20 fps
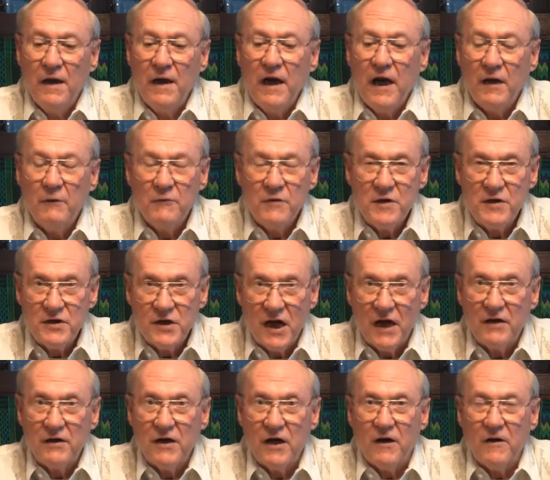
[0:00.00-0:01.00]
And we
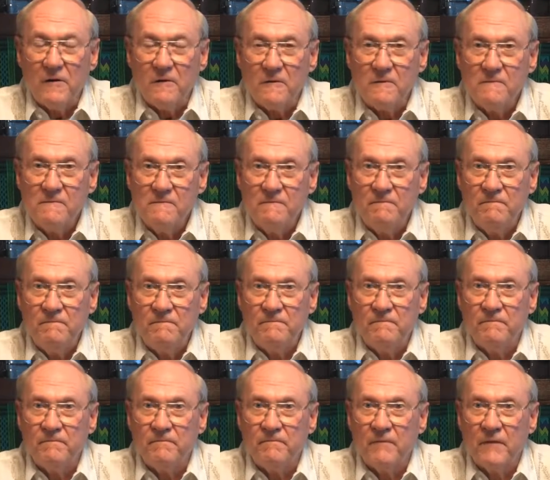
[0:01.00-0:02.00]
sat down
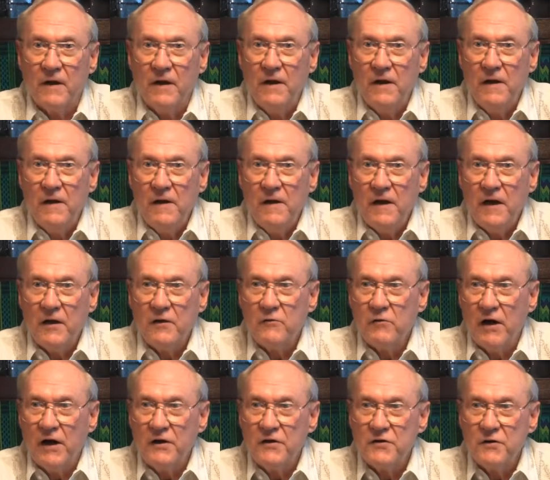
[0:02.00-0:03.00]
and
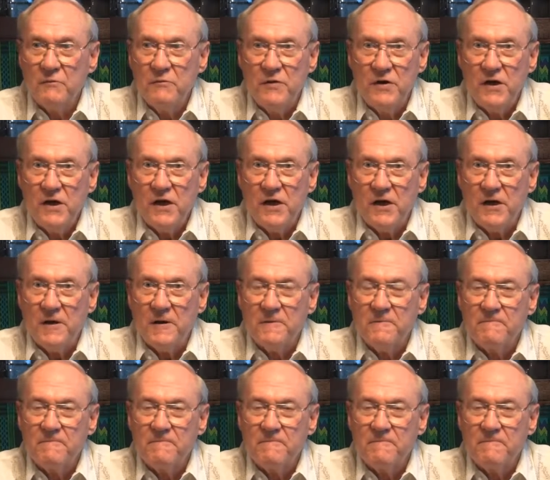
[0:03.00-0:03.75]
drank some tea.